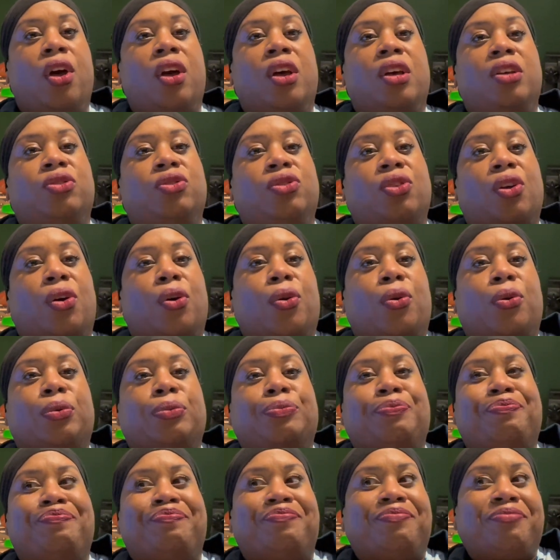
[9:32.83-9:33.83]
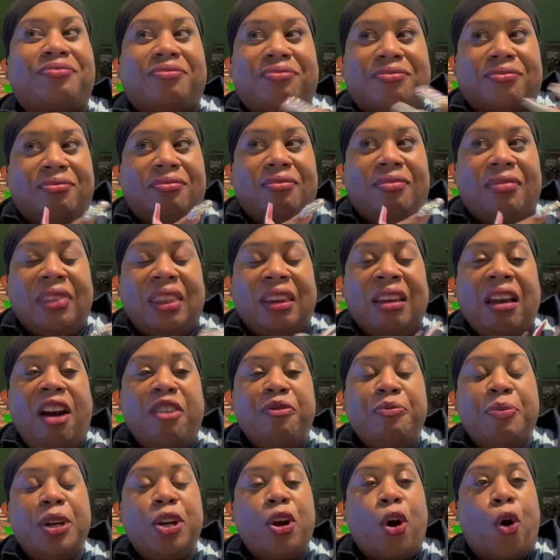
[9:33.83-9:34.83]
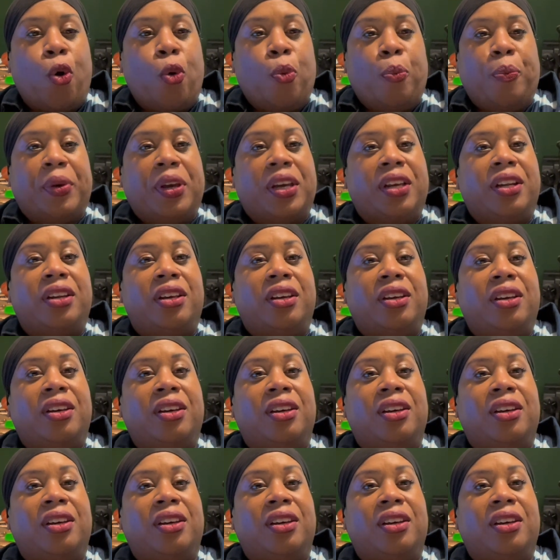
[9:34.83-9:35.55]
So I've been open